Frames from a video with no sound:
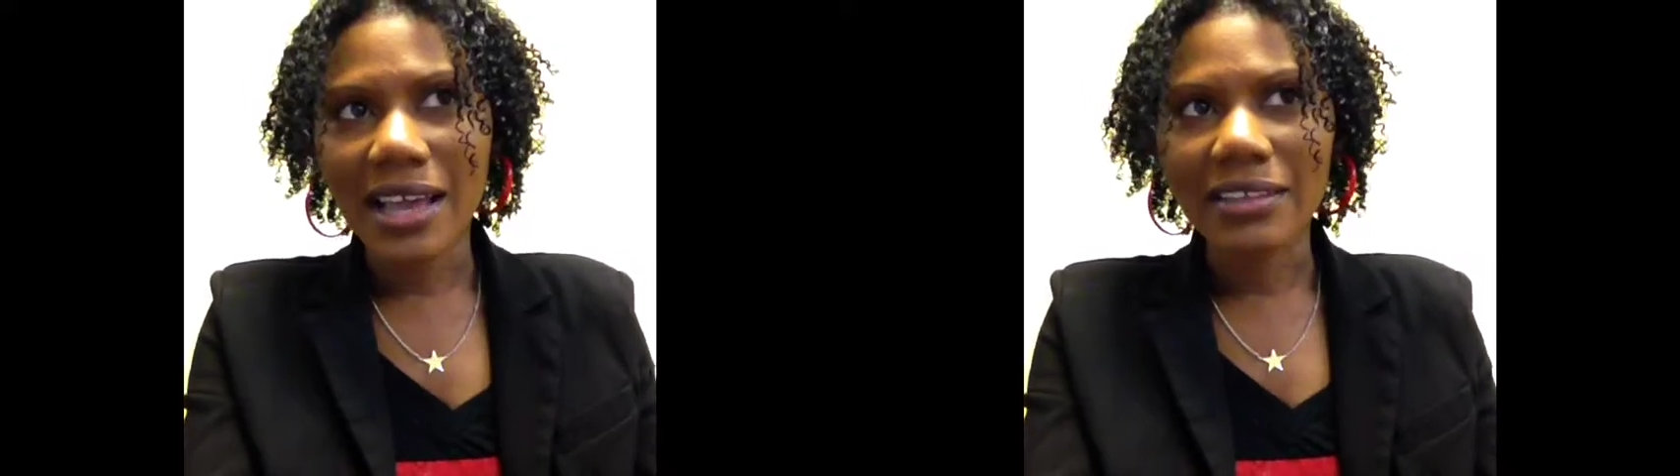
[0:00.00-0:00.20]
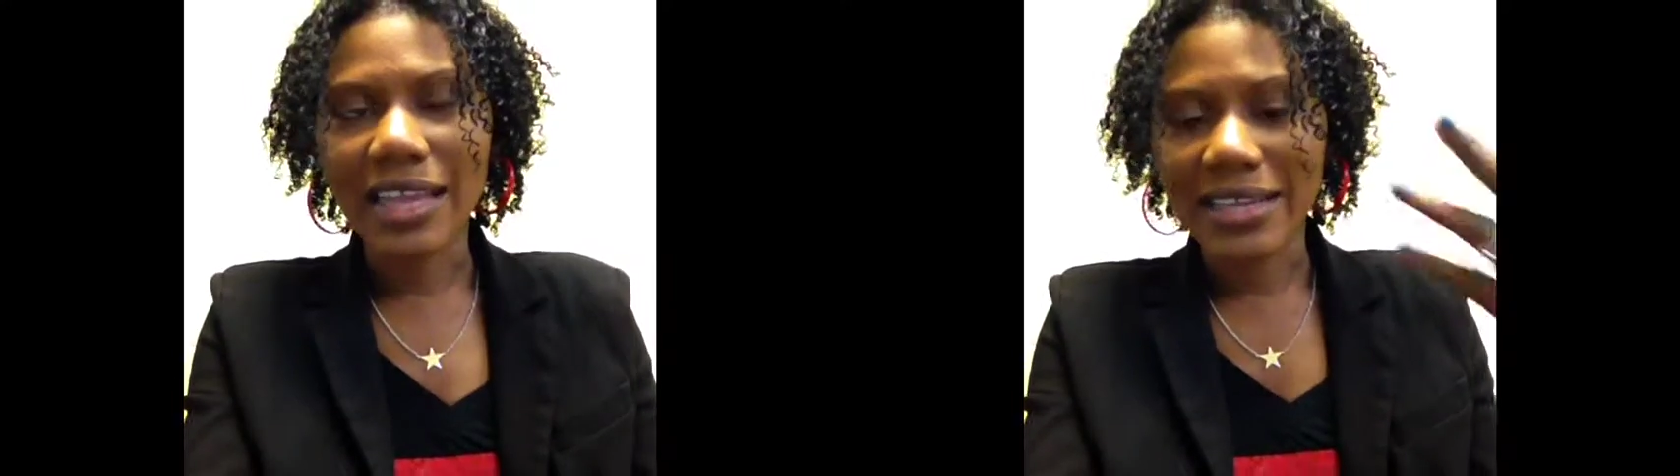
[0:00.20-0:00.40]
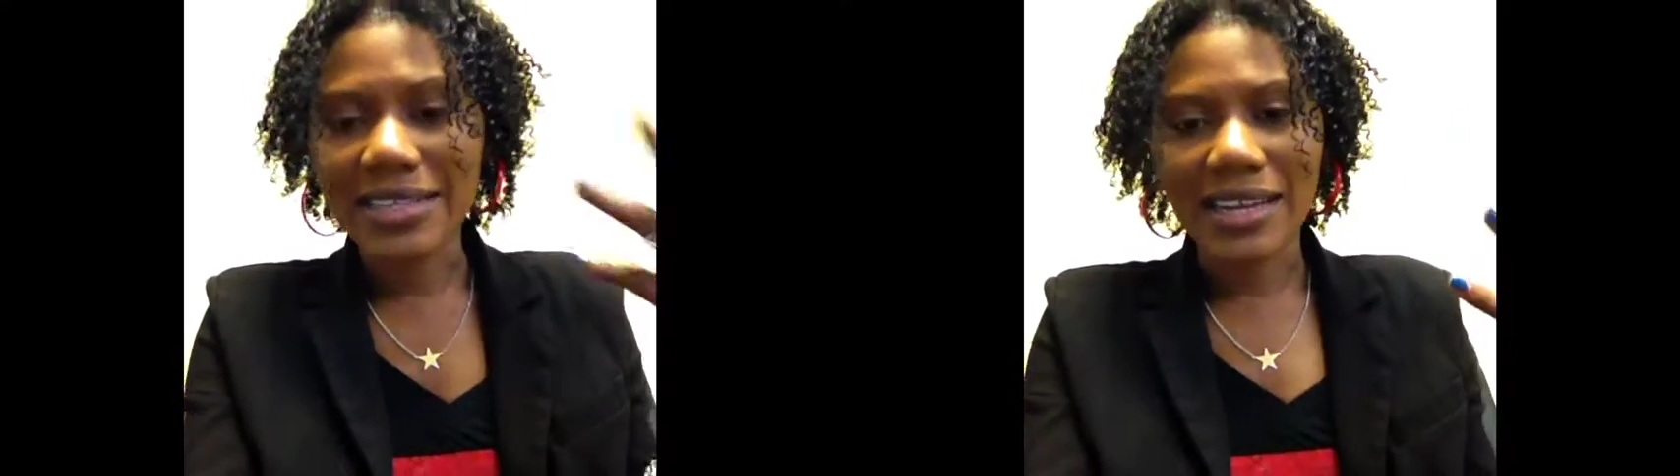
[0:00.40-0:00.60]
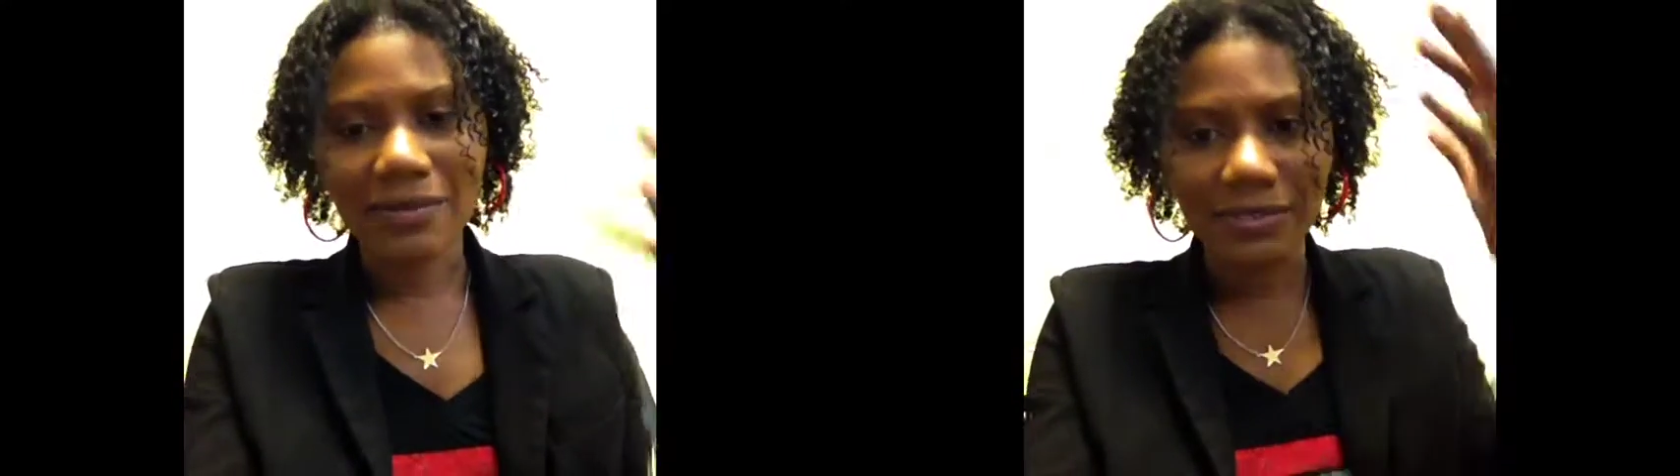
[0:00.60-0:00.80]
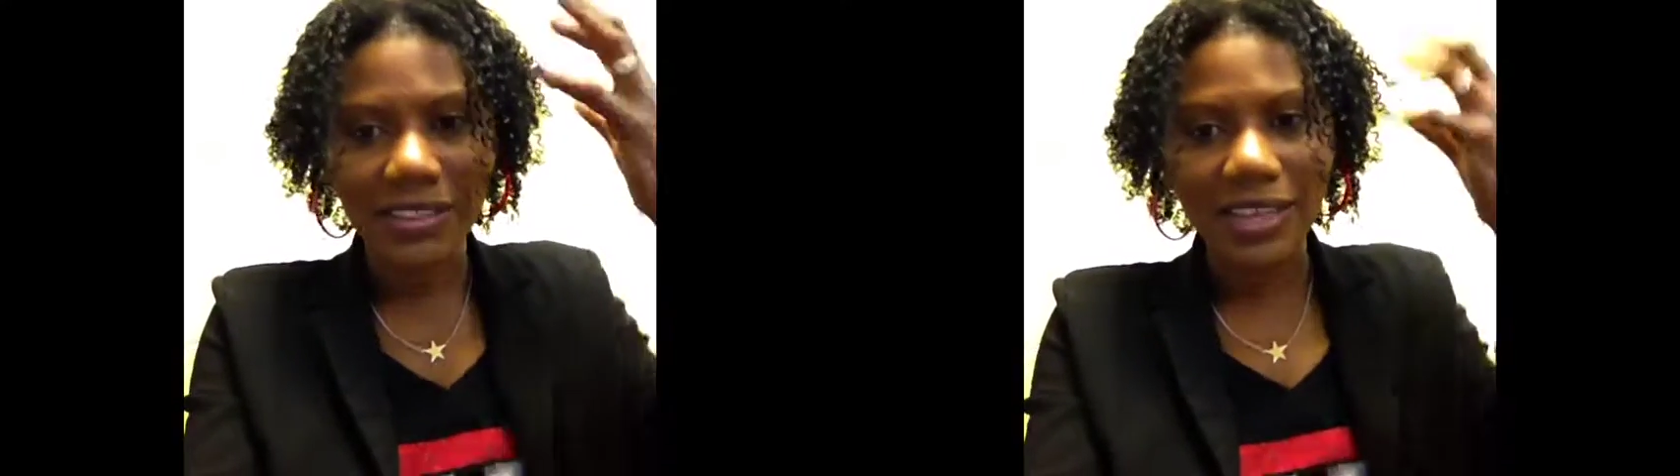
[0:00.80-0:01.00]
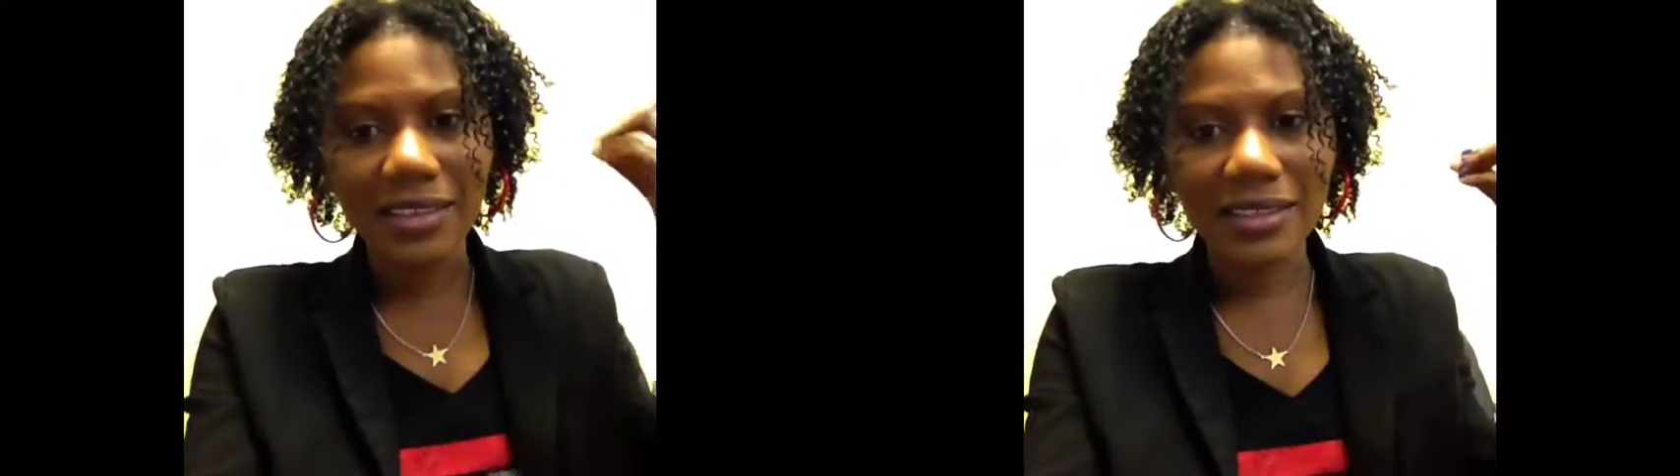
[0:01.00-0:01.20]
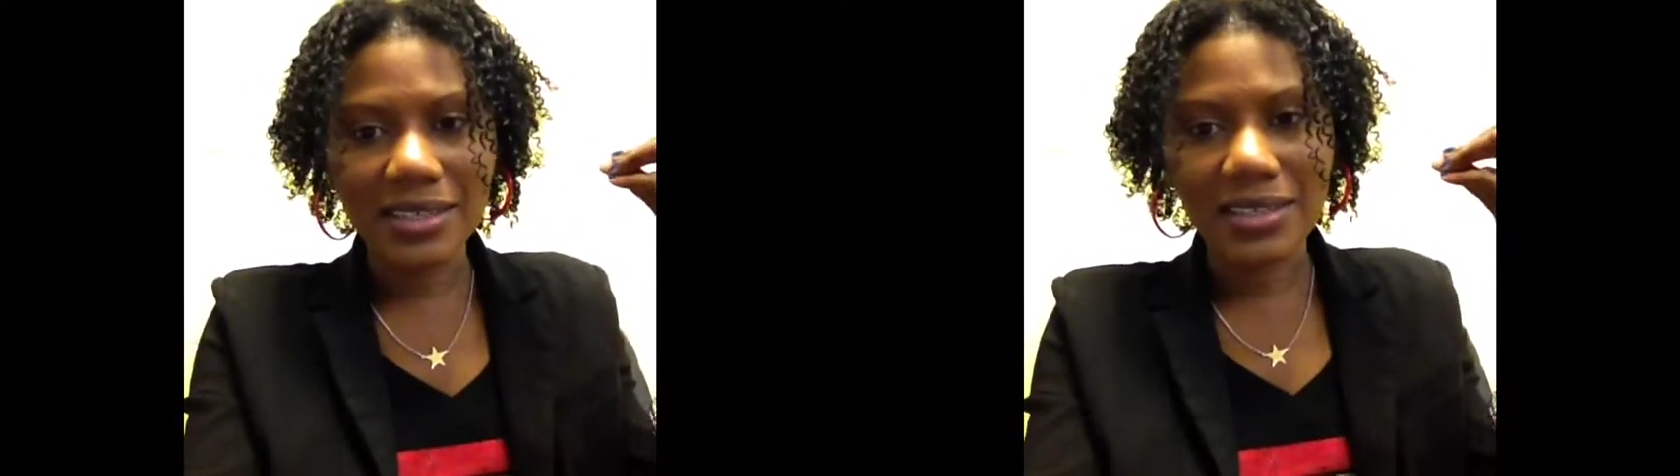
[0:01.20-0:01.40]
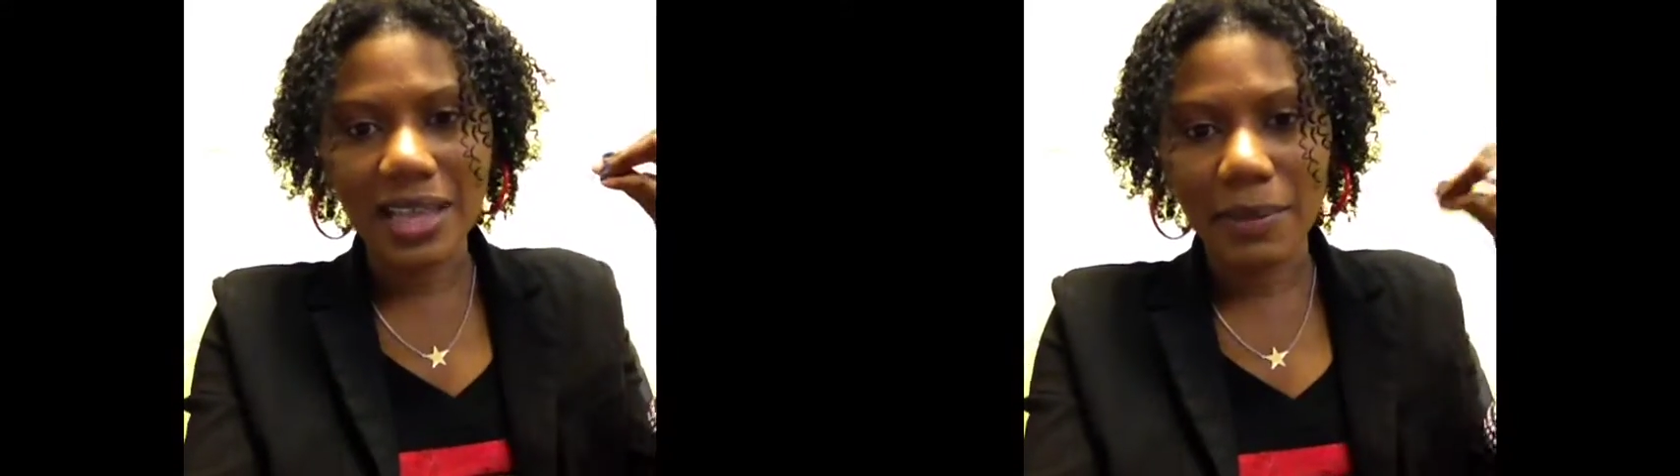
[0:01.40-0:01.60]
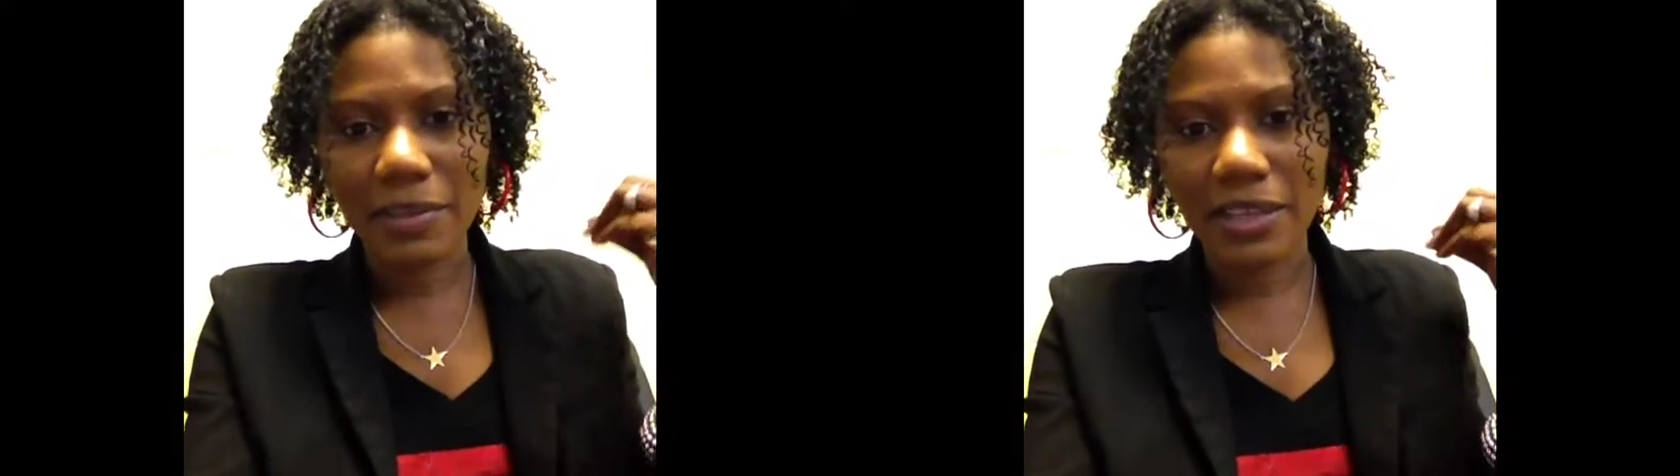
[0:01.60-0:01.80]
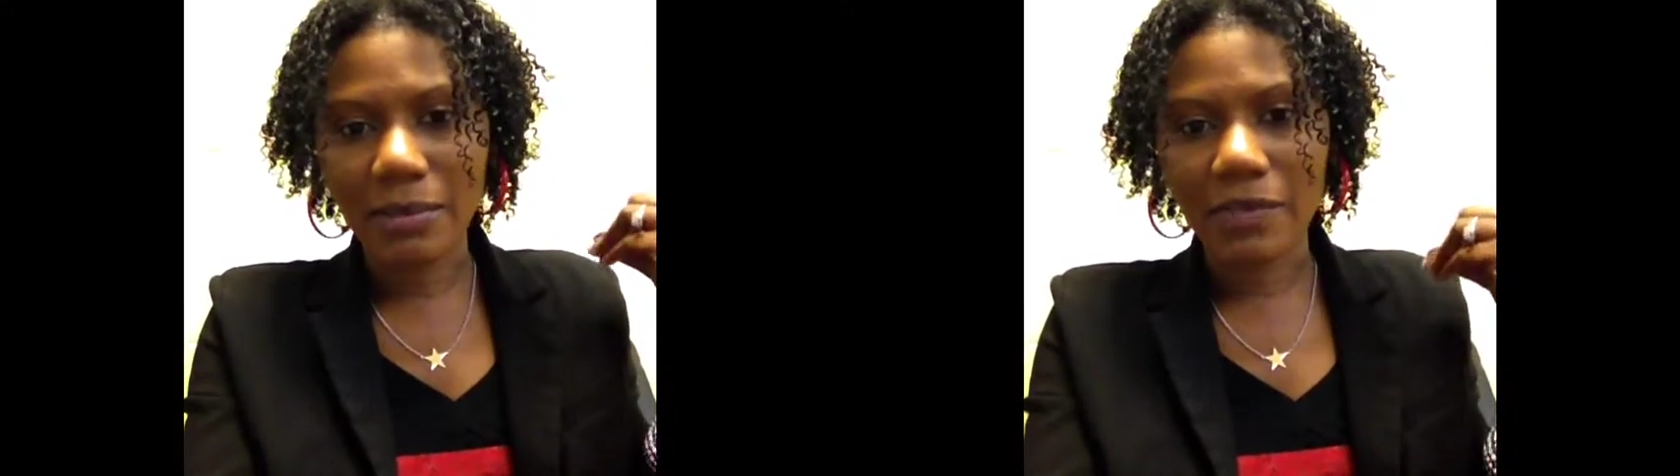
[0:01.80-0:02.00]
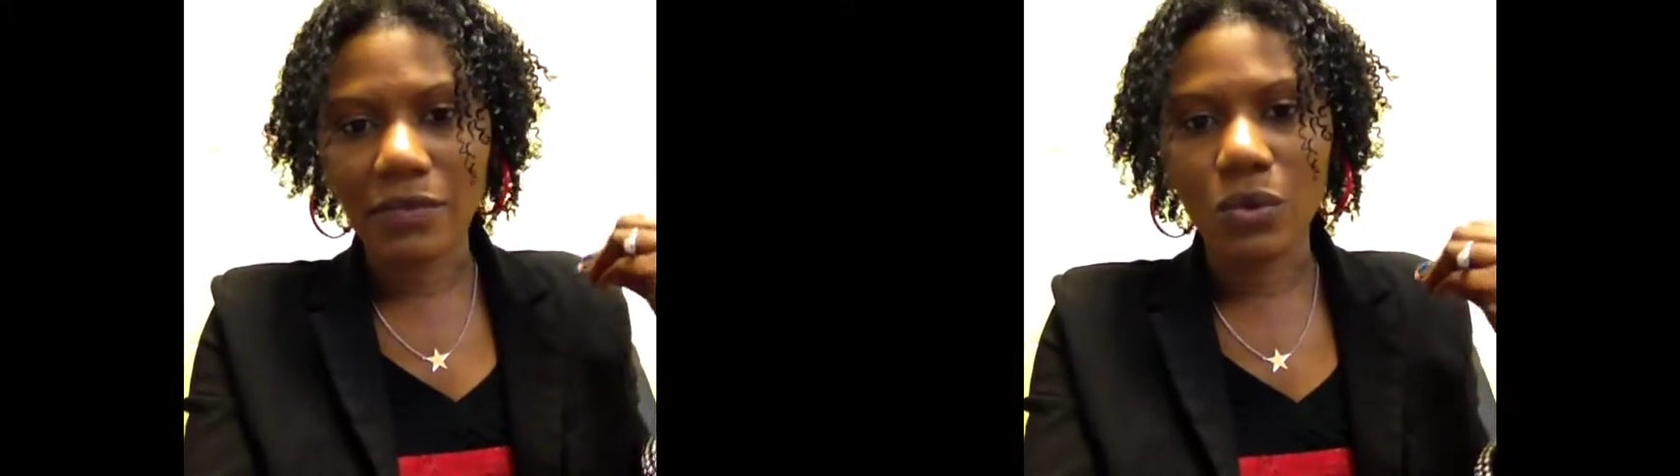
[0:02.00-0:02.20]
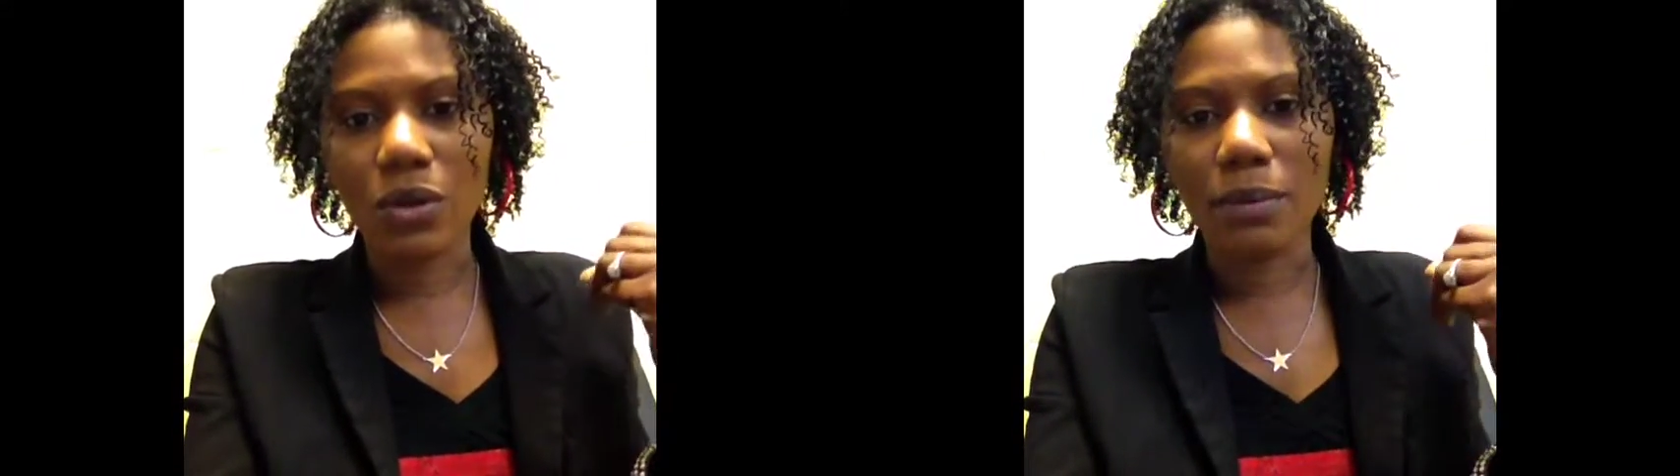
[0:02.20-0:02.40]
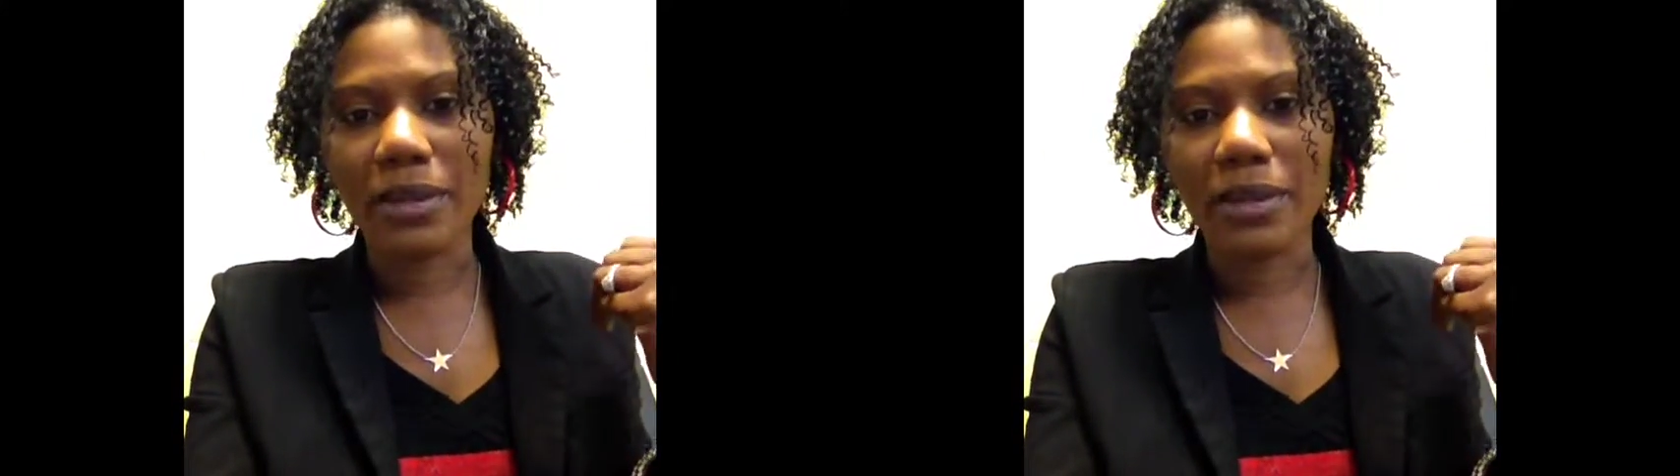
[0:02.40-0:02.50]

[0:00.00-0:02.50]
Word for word: like I said, I've done this type of thing before,